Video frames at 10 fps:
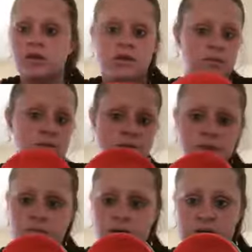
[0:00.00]
something
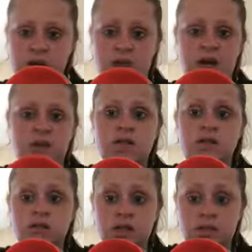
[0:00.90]
to mix it in,
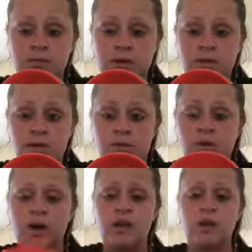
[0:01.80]
something to mix it
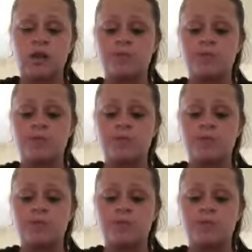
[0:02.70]
with.